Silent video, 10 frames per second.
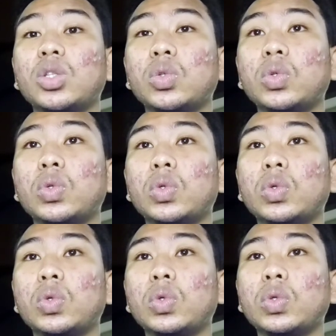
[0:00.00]

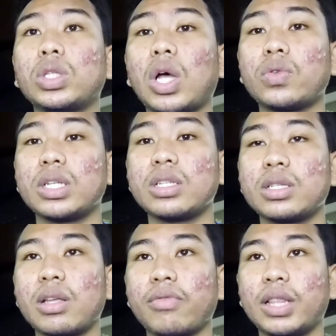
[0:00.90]

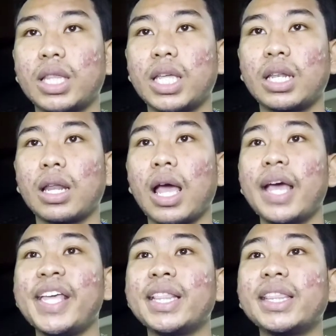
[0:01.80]
2017.
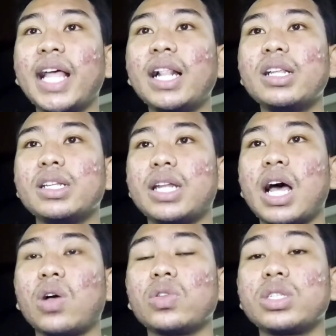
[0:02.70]
Intel
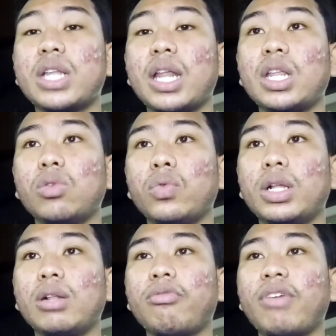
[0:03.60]
announced that it
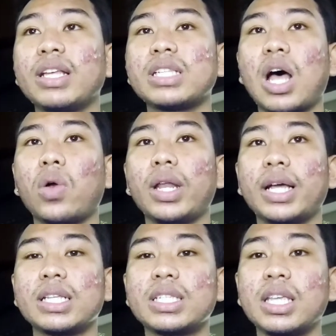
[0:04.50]
will phase out
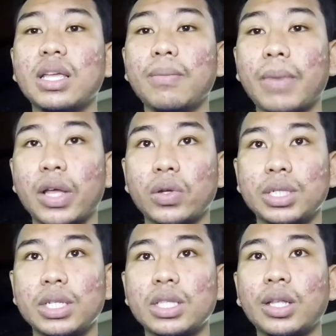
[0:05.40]
legacy
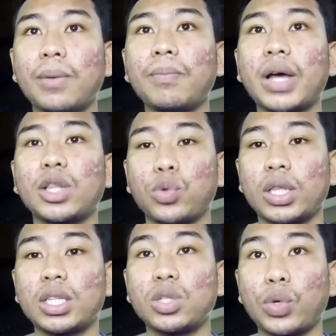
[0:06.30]
BIOS system by
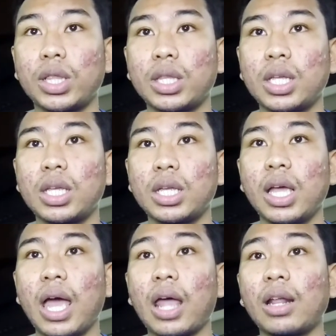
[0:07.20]
2020
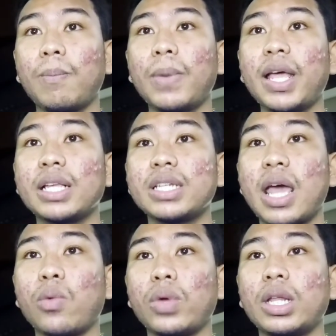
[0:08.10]
and replace
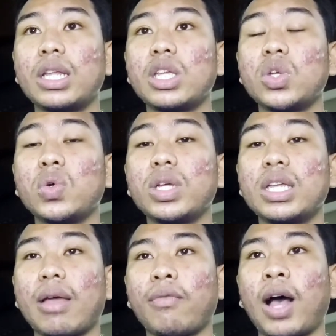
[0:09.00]
them with
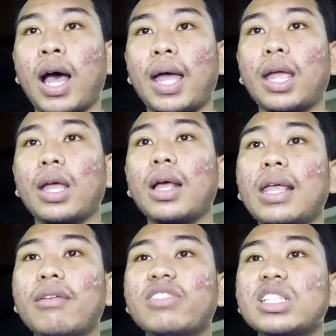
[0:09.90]
UEFI.
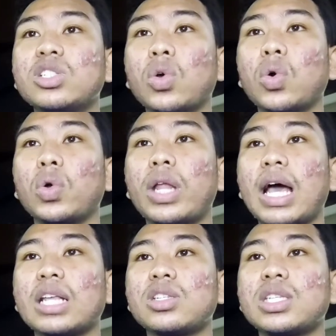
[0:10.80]
Even so,
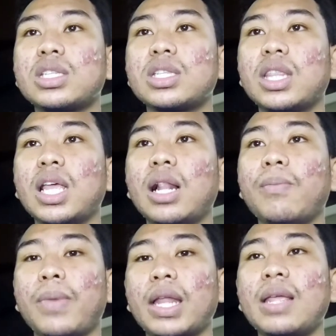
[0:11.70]
there are
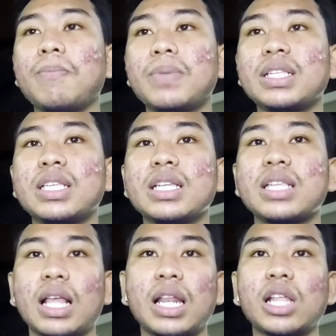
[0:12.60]
still many
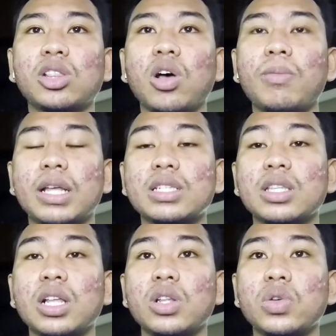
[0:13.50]
PCs and laptops that
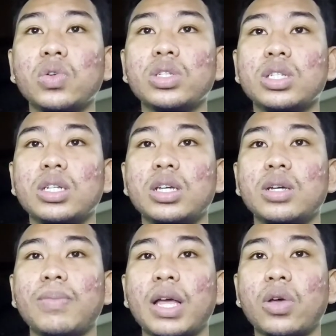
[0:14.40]
still use
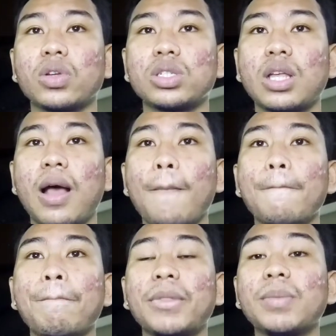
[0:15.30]
the BIOS.
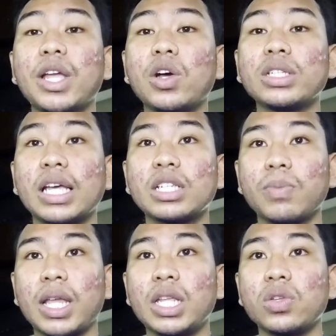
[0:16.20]
The BIOS
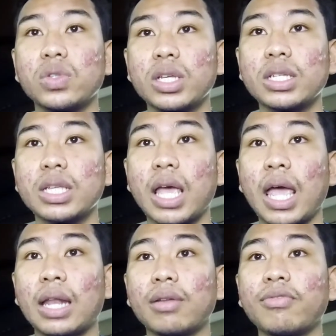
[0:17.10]
has many users,
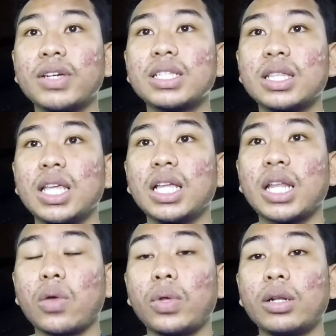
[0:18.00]
and the first
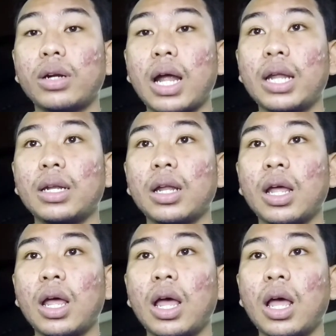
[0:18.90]
thing that will run
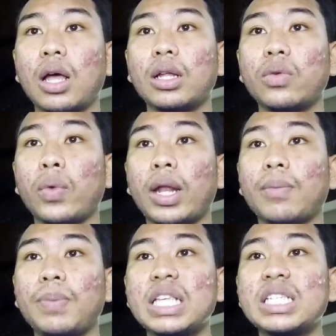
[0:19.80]
when
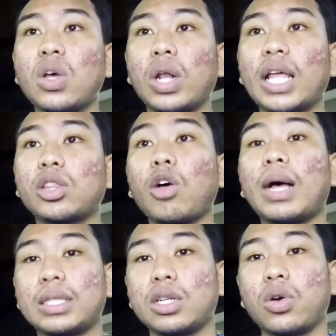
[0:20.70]
a PC or
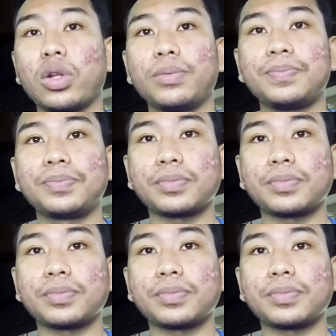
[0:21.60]
laptop are turned on.